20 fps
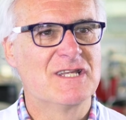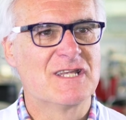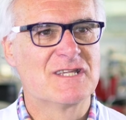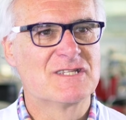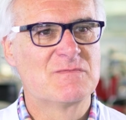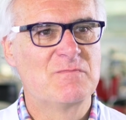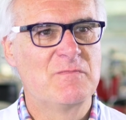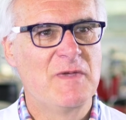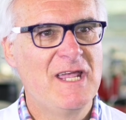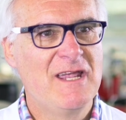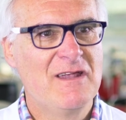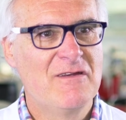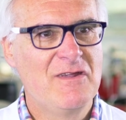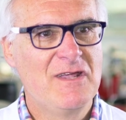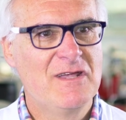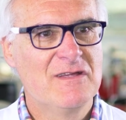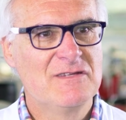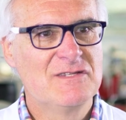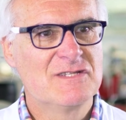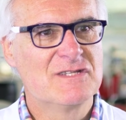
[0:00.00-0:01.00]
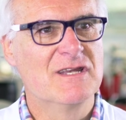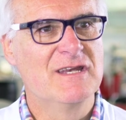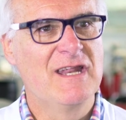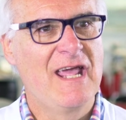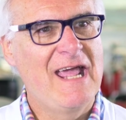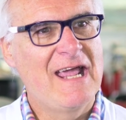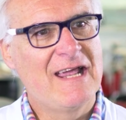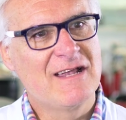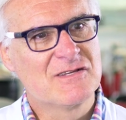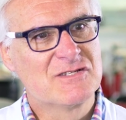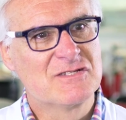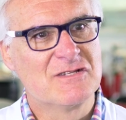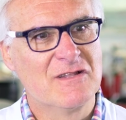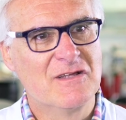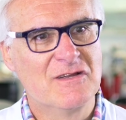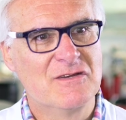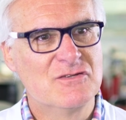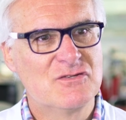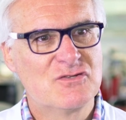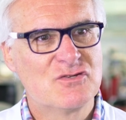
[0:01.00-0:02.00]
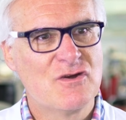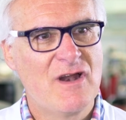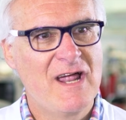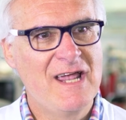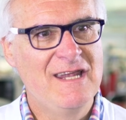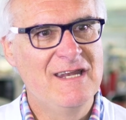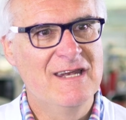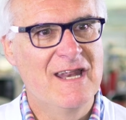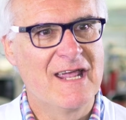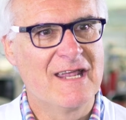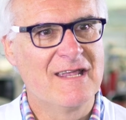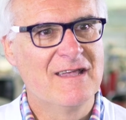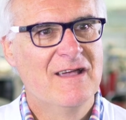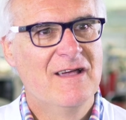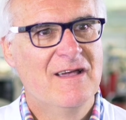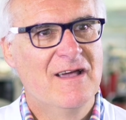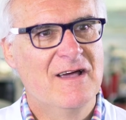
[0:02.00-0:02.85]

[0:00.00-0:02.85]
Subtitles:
experience, an excellent training,